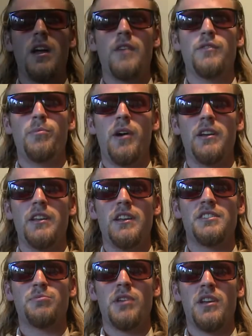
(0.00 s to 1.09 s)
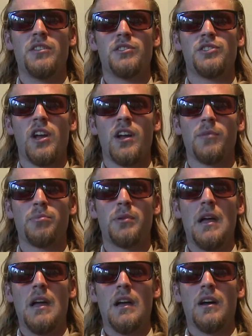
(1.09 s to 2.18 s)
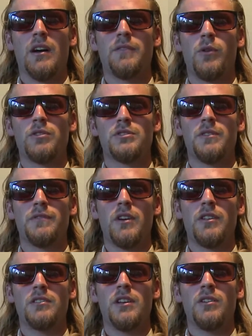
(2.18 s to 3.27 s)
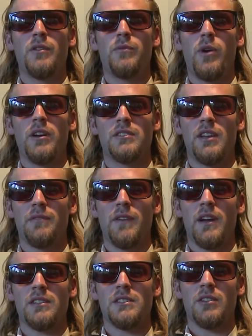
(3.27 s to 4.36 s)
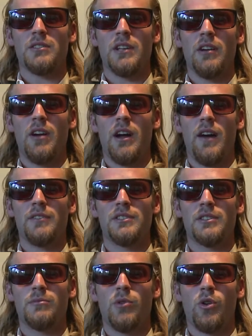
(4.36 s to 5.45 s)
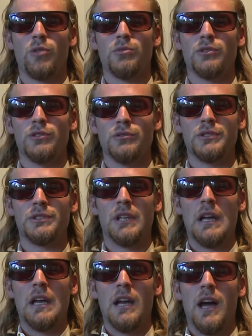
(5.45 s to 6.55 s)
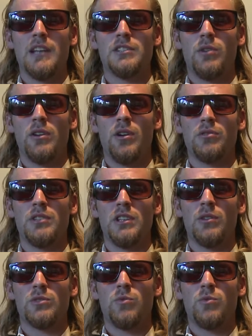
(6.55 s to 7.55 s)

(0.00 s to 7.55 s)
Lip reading: everybody, it's me, the champ. Unfortunately for all the Dino Fuerte fans out there, I have some horrible news. As you all know, Dino was